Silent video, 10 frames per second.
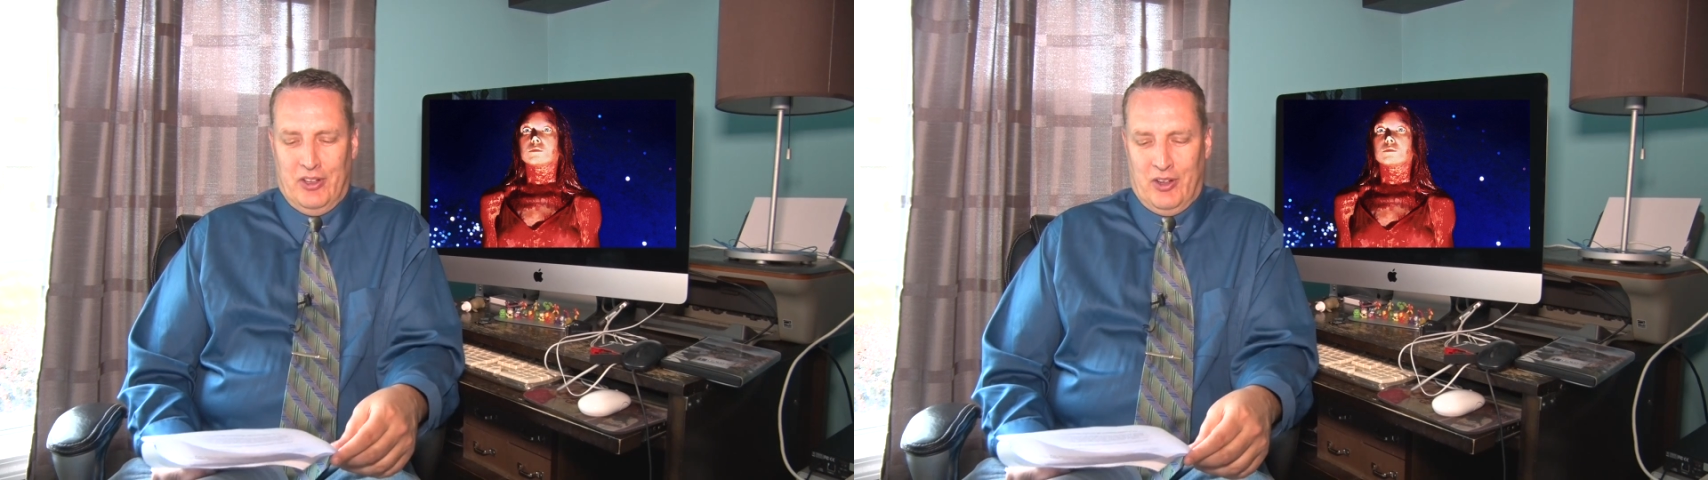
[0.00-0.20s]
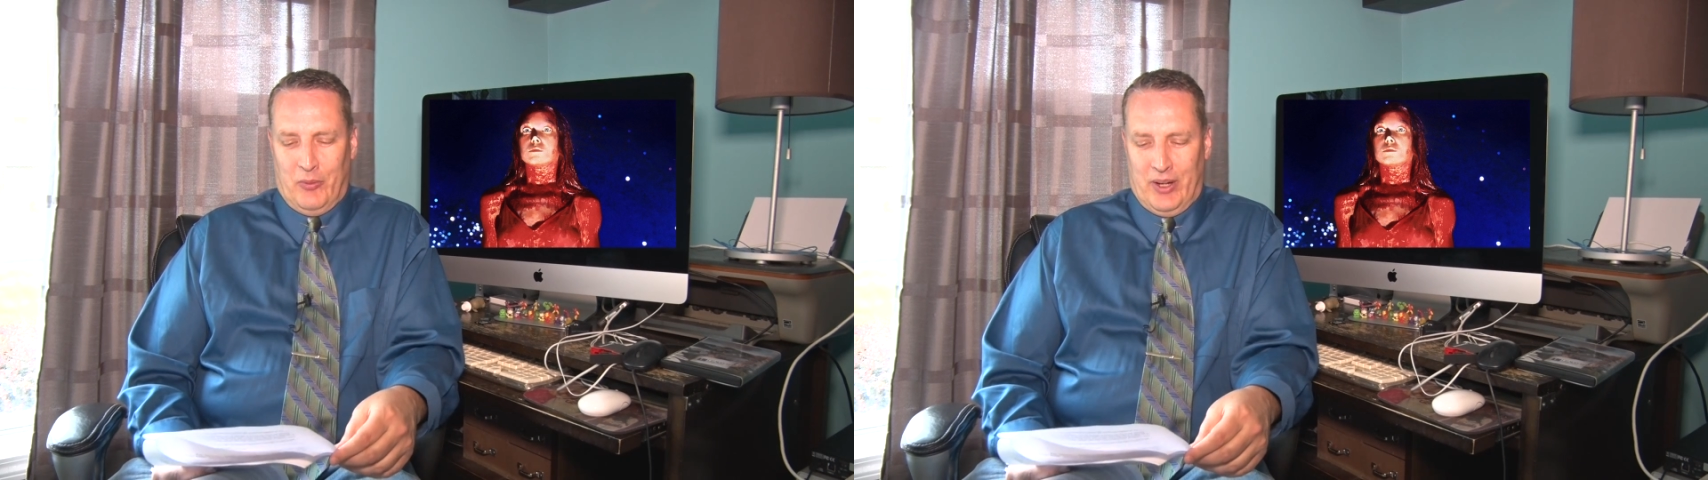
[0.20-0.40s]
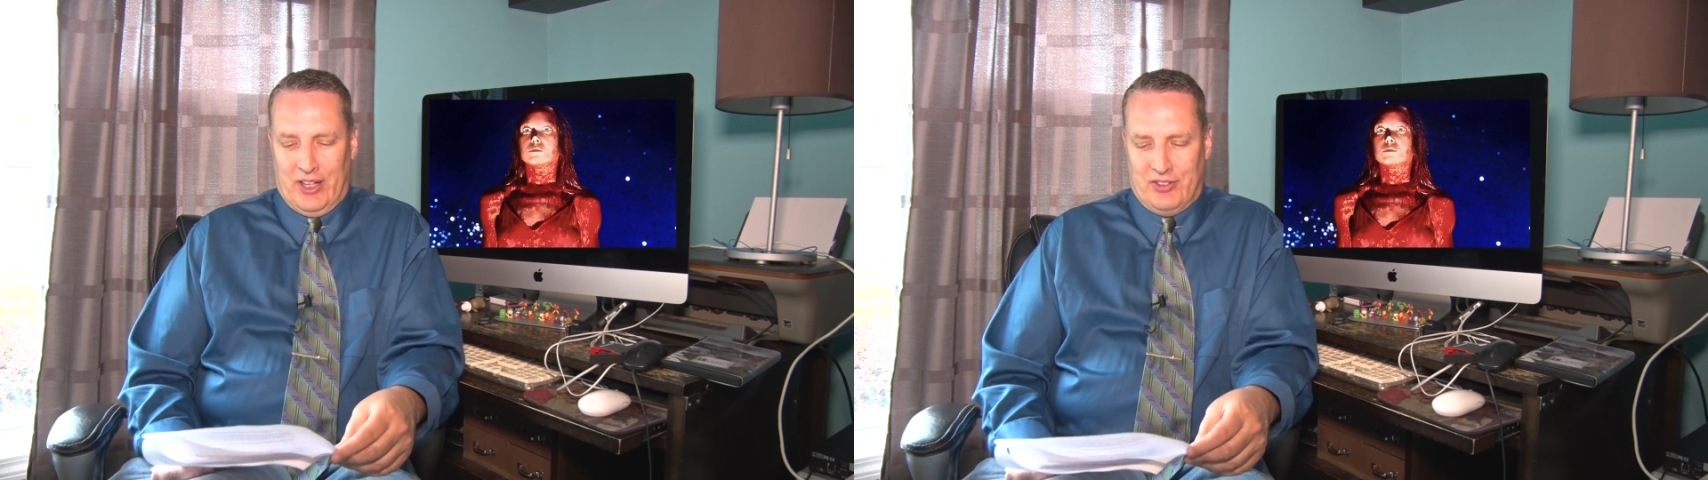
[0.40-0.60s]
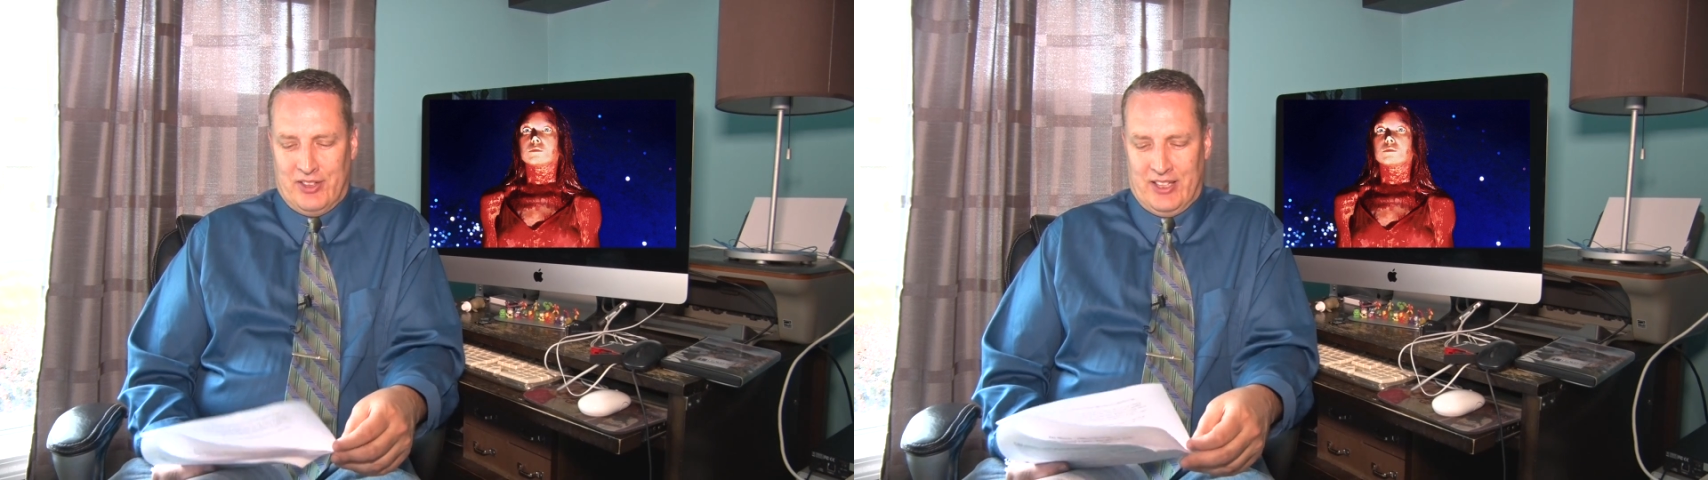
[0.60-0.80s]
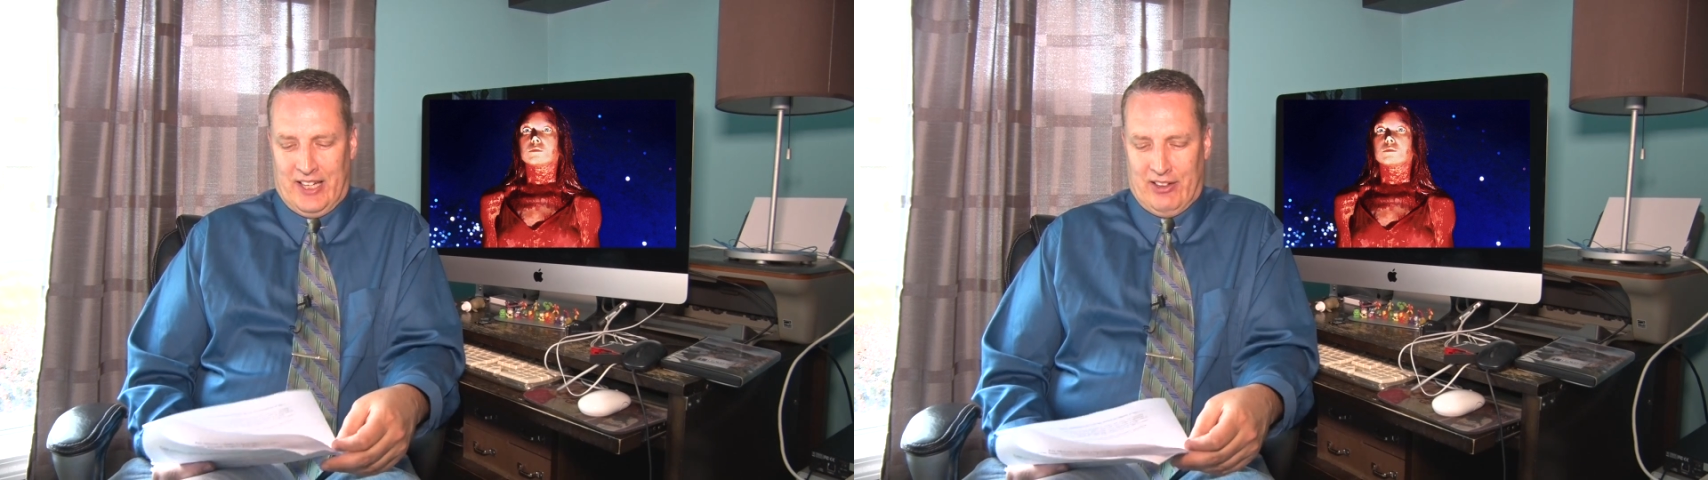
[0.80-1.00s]
ways to
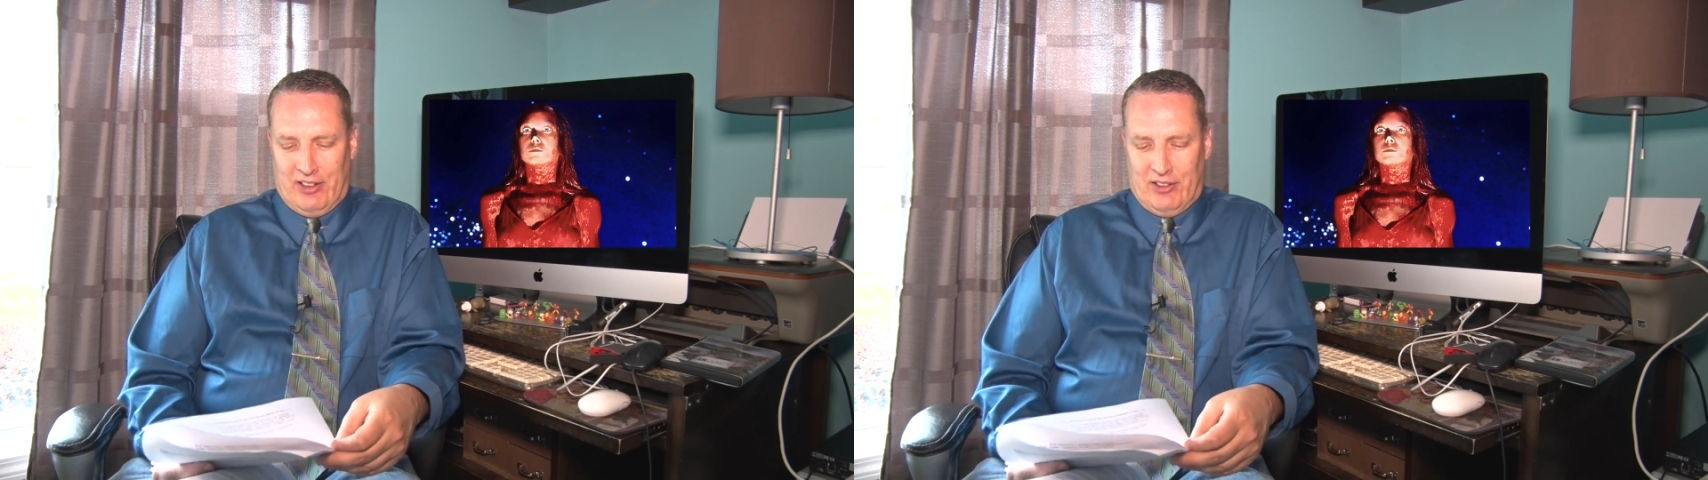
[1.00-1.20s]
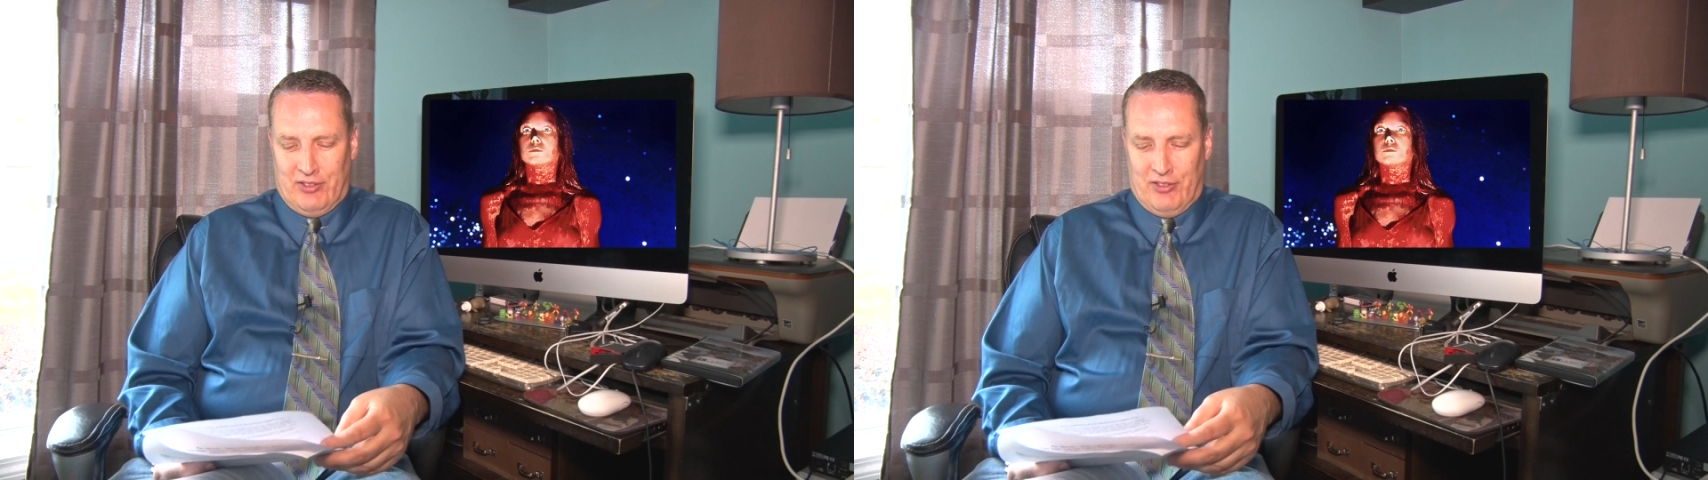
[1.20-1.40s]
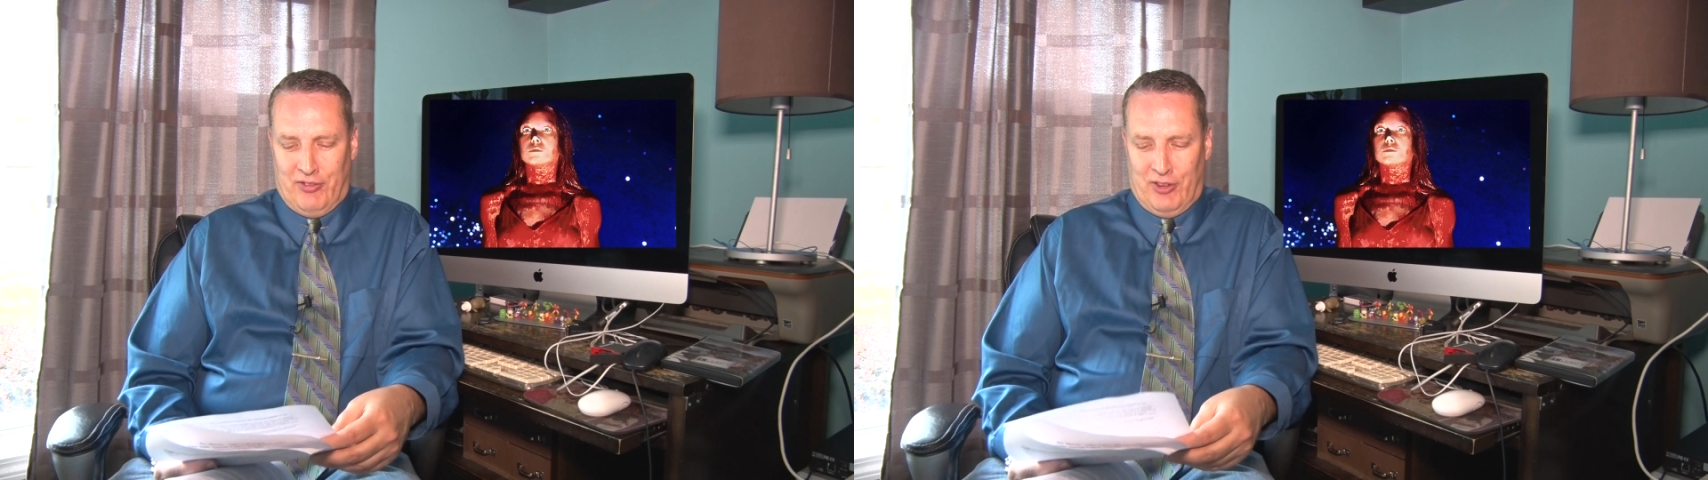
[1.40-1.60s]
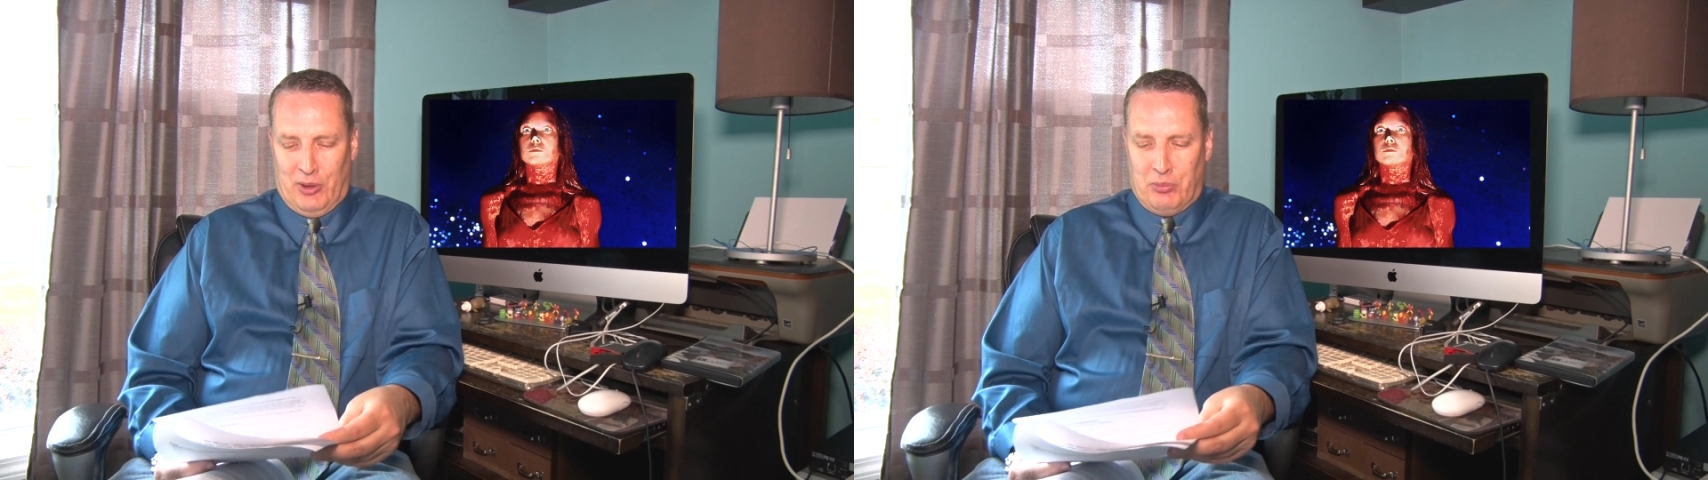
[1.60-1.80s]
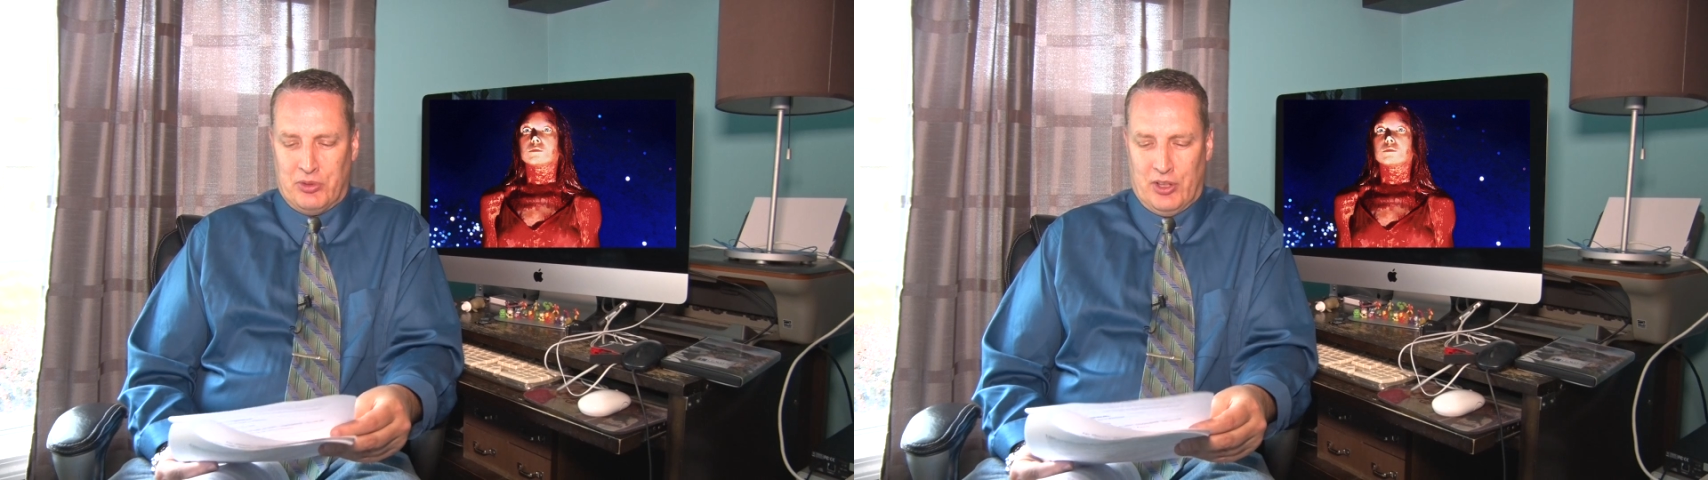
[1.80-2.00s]
download films.